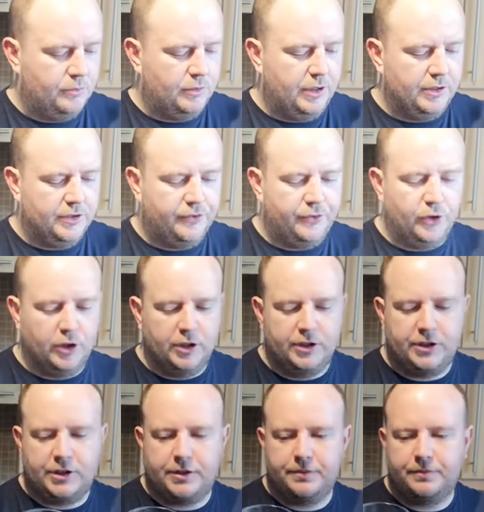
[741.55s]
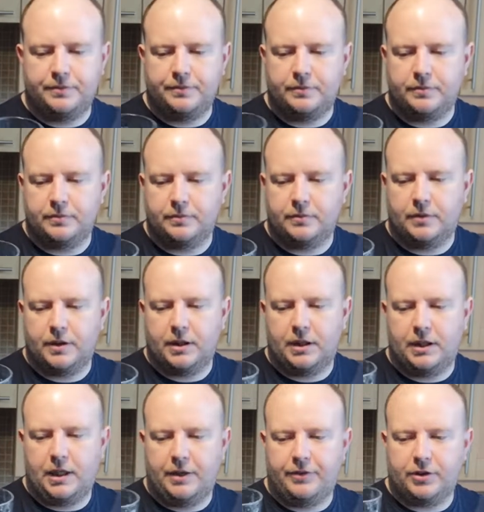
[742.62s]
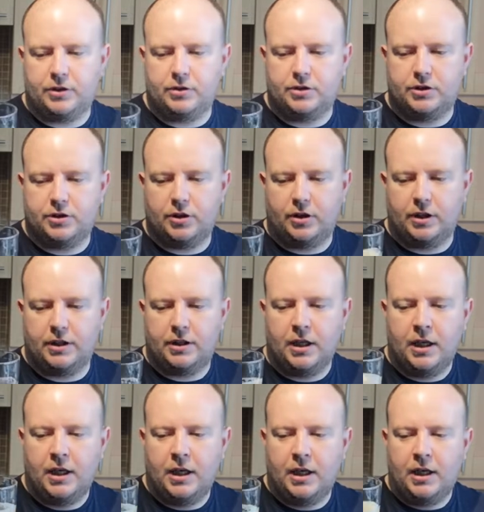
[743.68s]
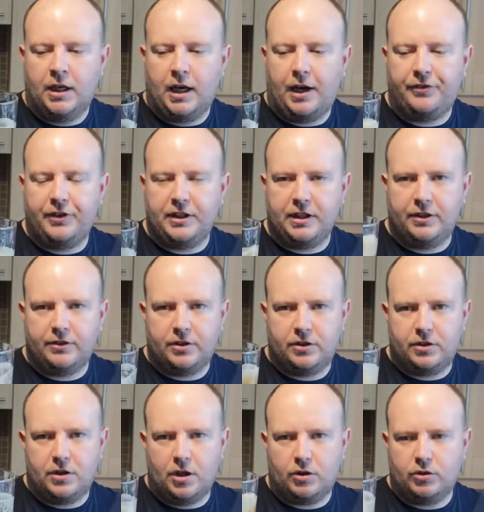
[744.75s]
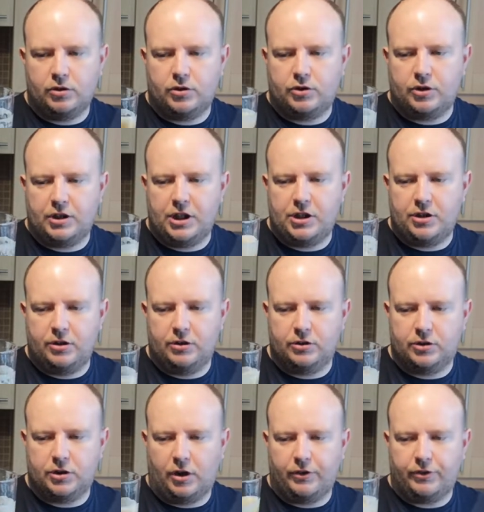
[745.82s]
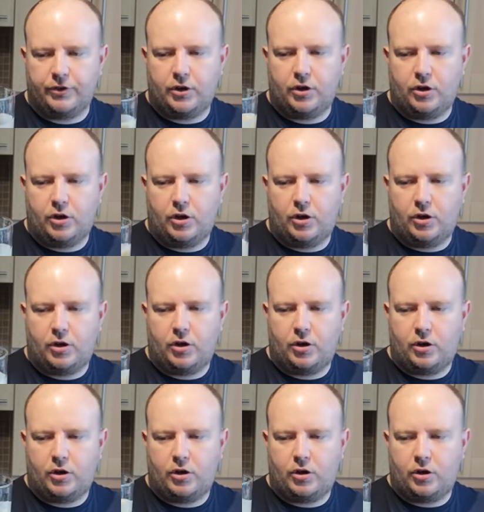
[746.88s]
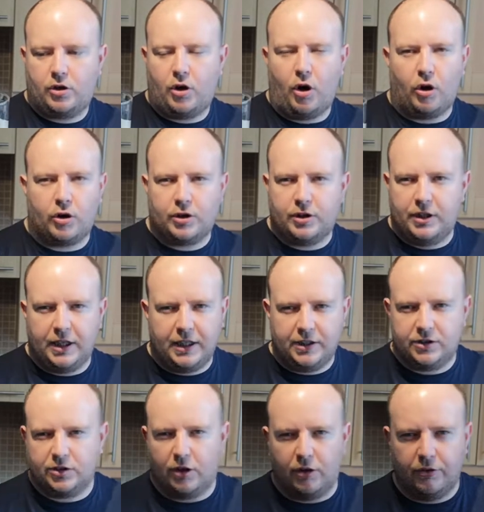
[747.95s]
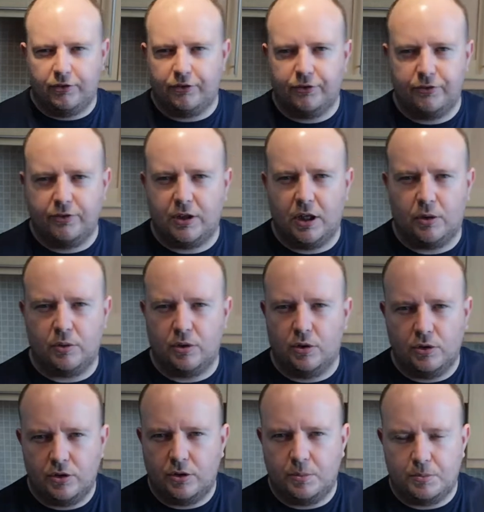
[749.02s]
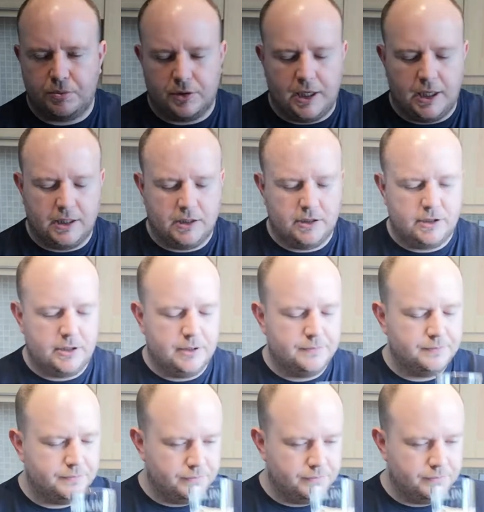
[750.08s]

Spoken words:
Whereas Fuller's, they have a good solid, I think they're a good traditional sort of Cockney sort of, you know, London brand.